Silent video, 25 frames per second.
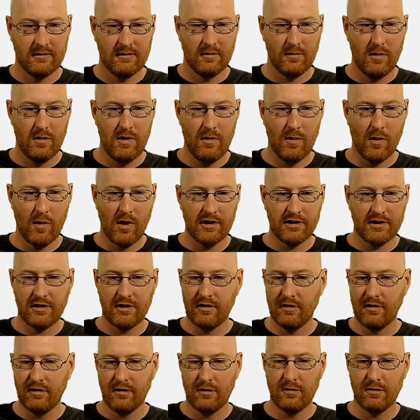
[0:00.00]
we want
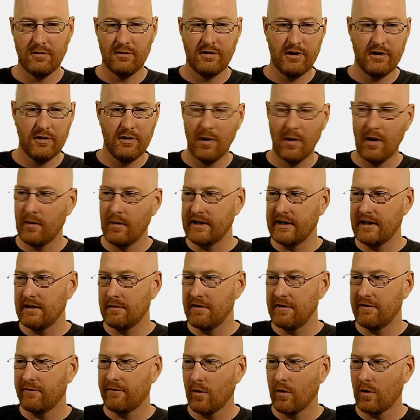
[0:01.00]
to do what we did
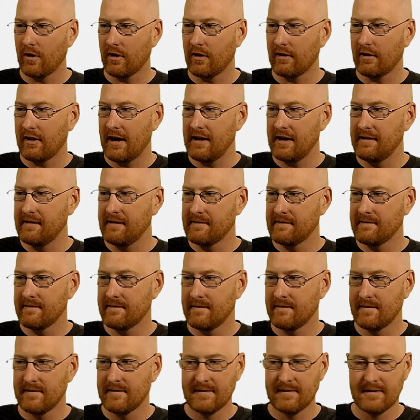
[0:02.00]
before, right?
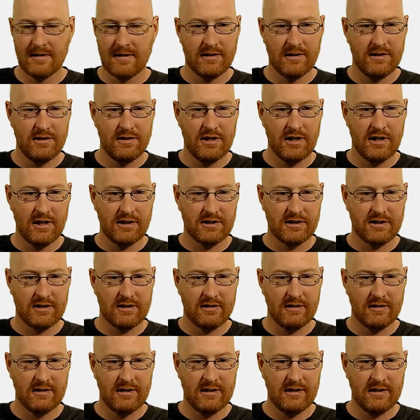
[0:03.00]
Just